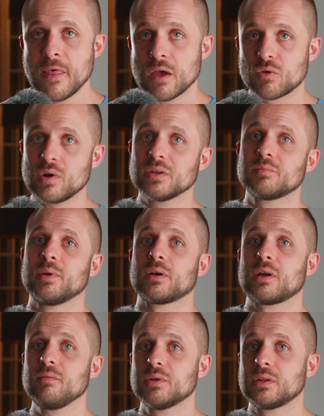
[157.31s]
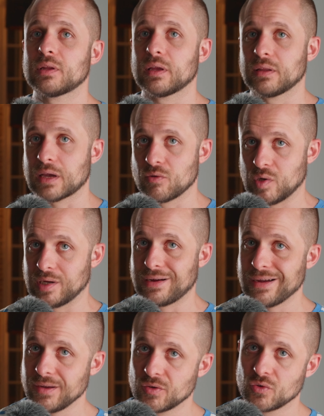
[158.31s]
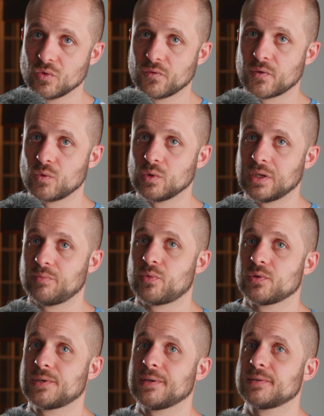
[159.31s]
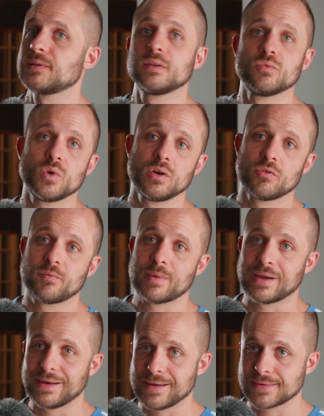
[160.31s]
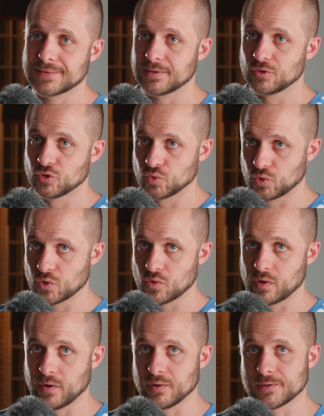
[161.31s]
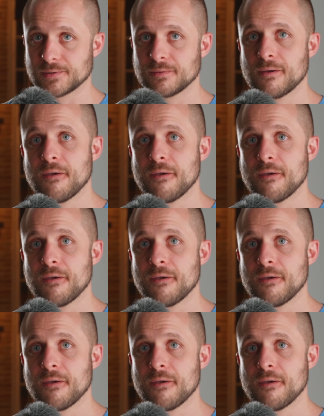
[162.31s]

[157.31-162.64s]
write me a comment and I will guide you through that process in one of my next tutorials.